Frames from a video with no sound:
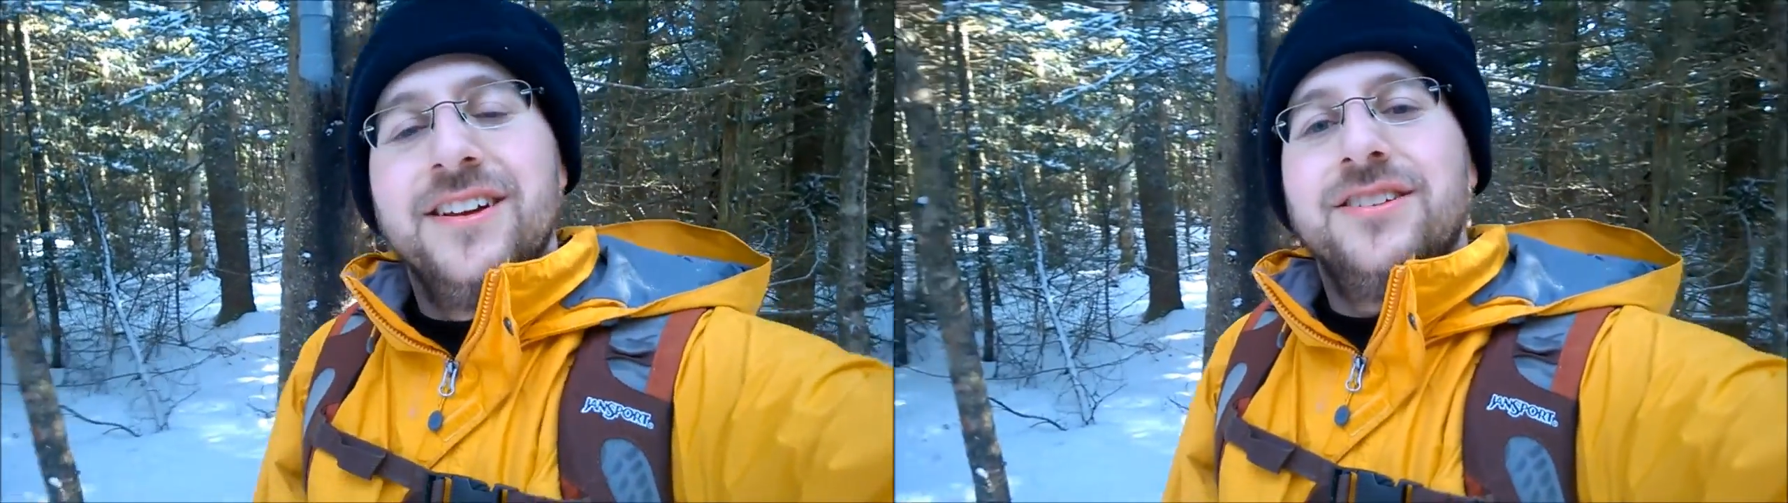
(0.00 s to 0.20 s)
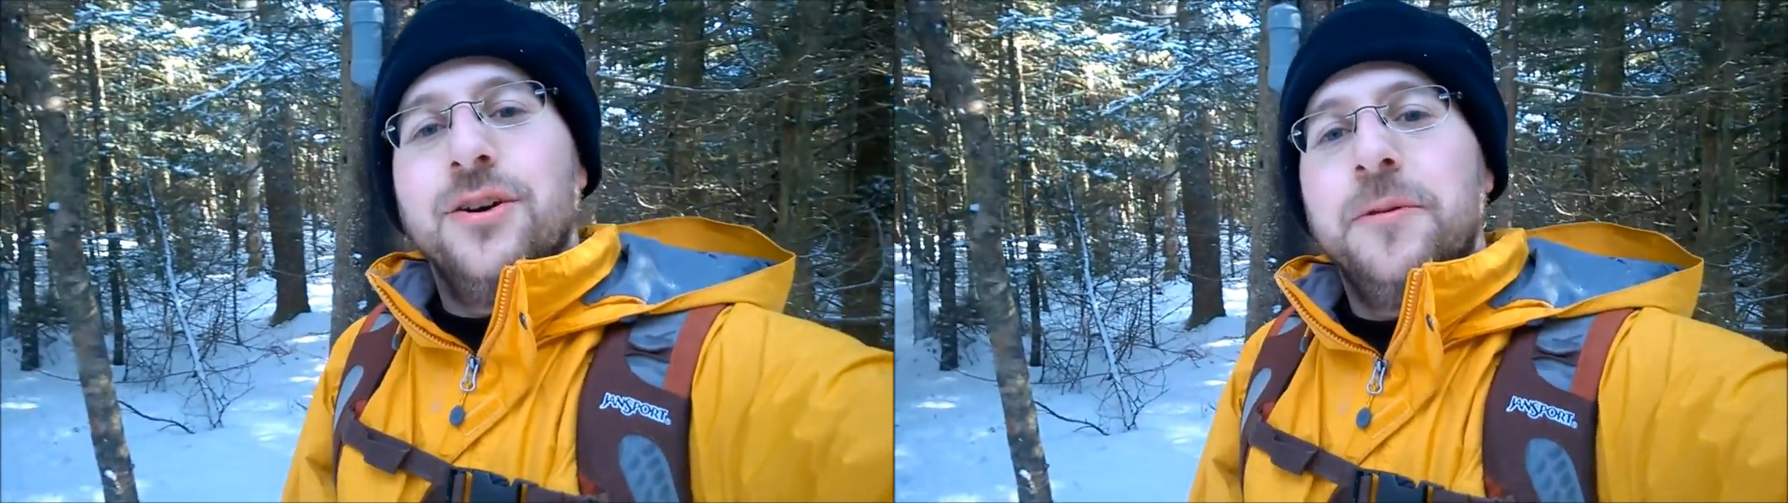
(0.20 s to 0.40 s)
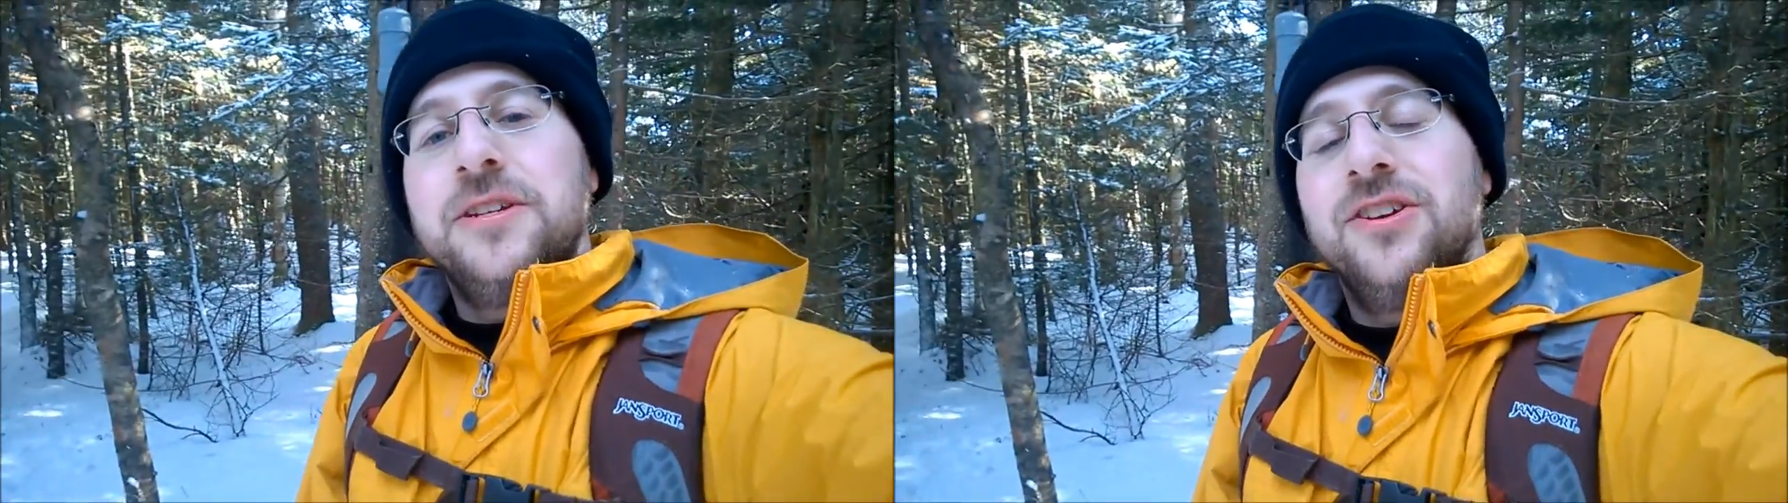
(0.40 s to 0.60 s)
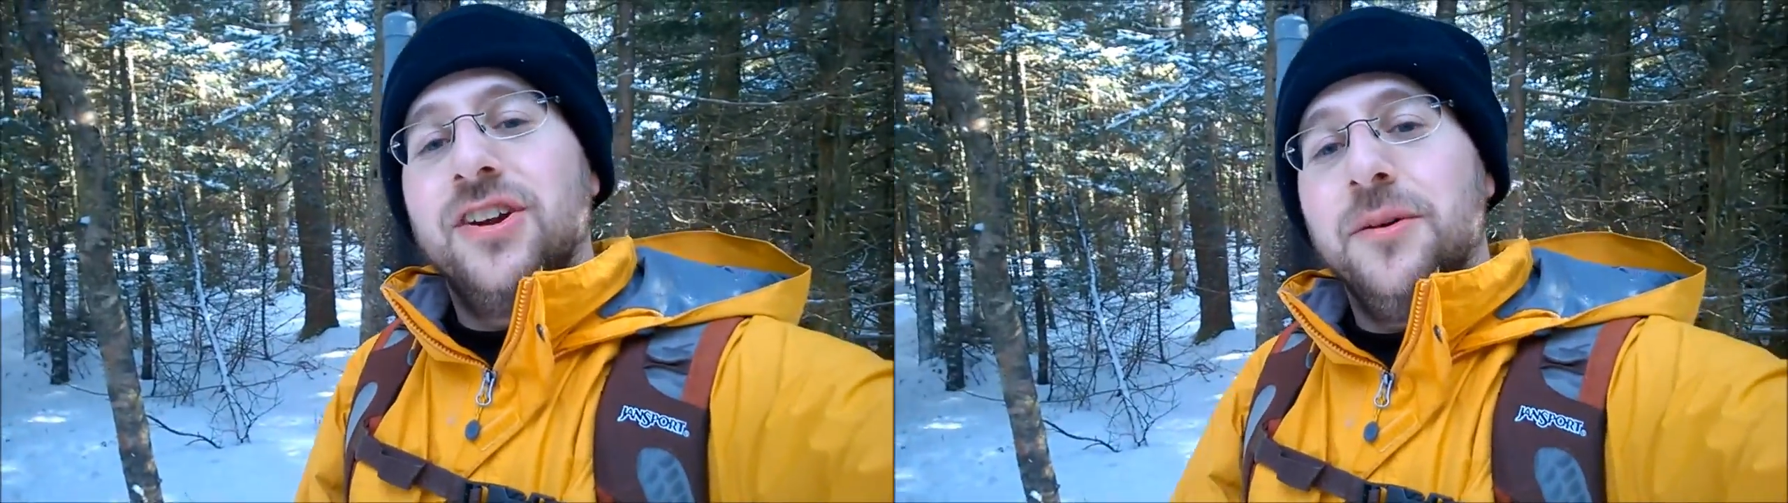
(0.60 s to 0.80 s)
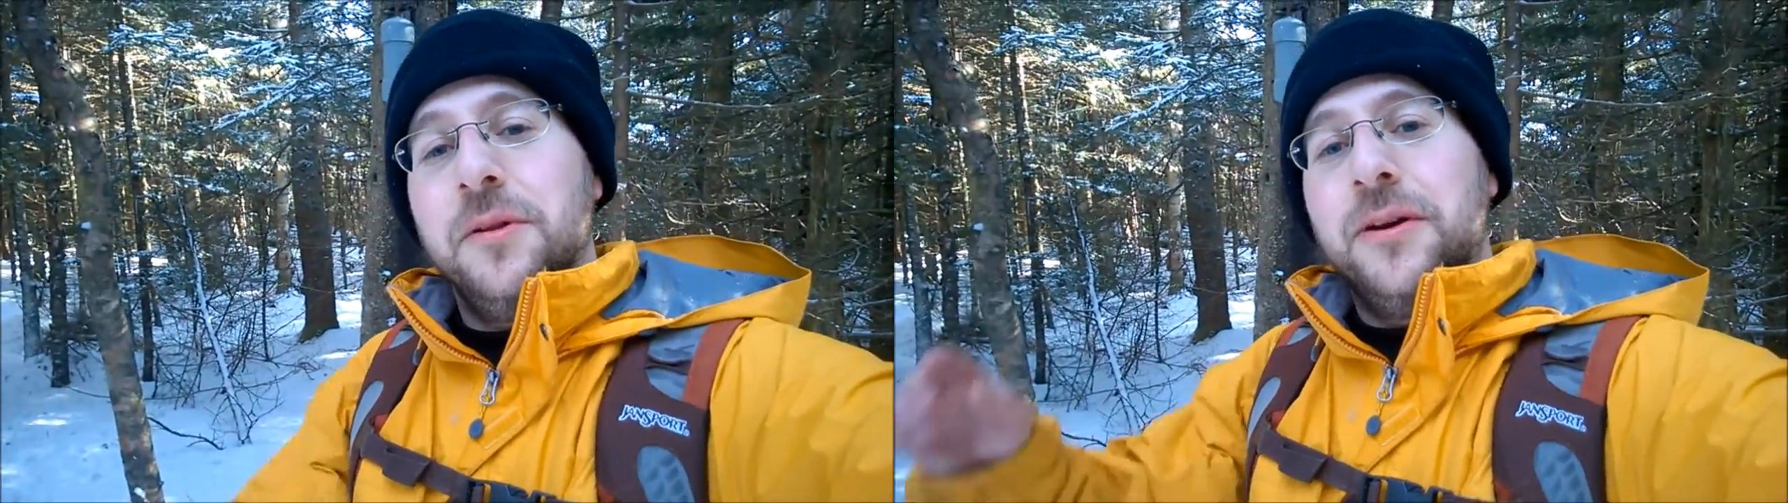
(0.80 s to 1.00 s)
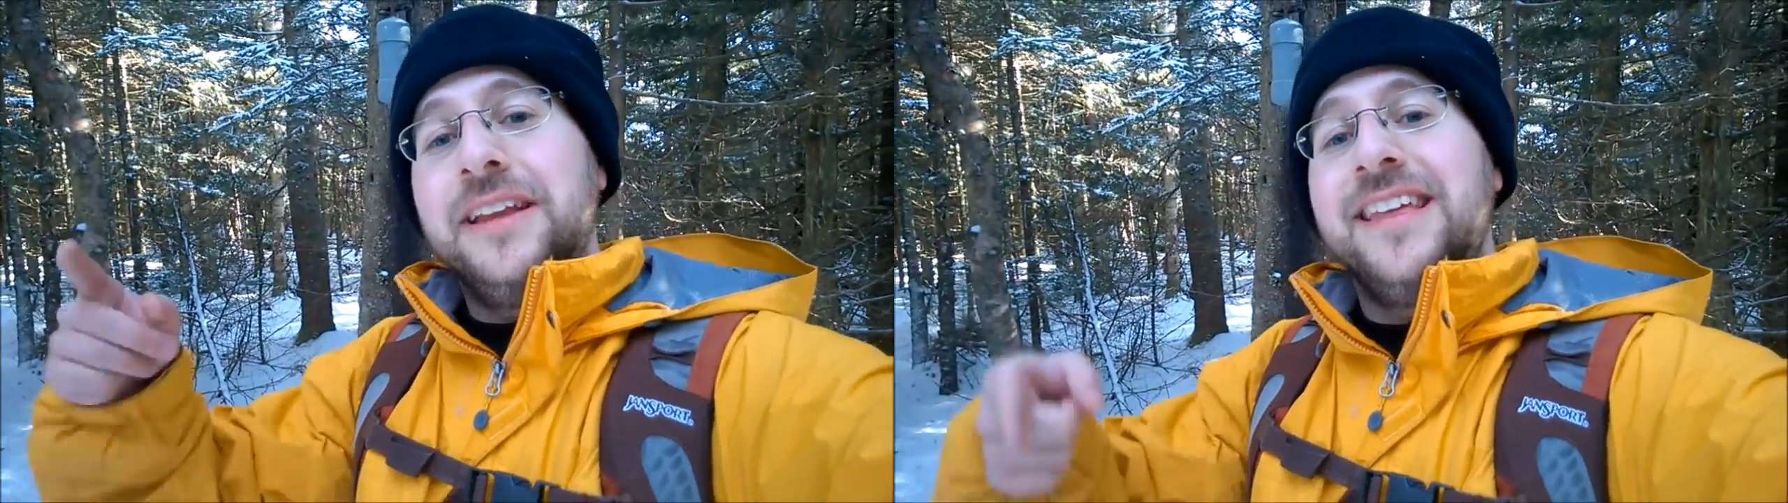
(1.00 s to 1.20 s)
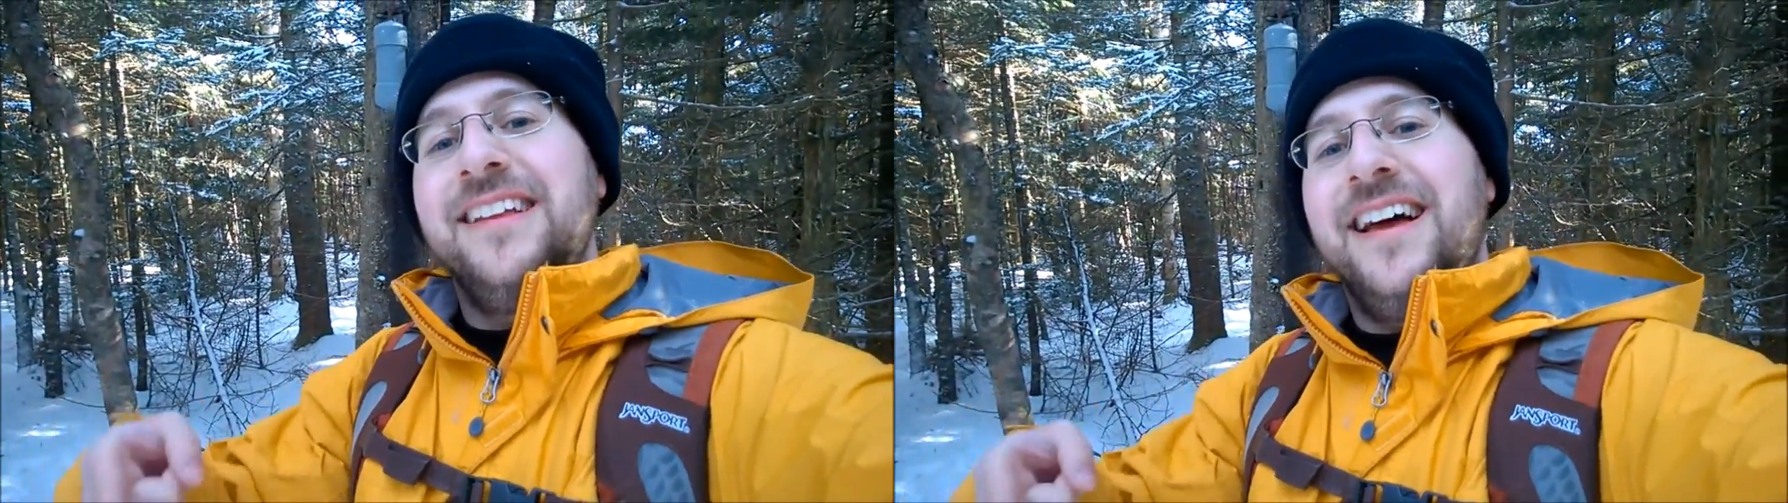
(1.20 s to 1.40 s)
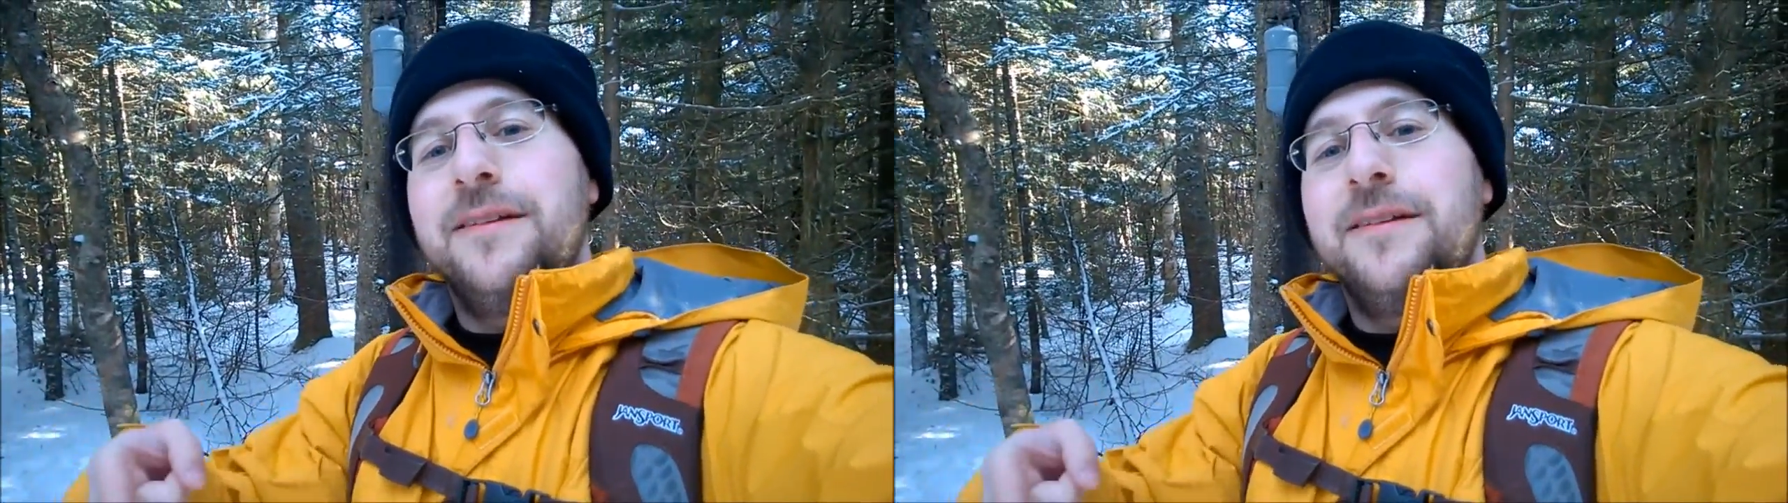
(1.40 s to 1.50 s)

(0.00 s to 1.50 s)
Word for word: So be sure to go below, hit that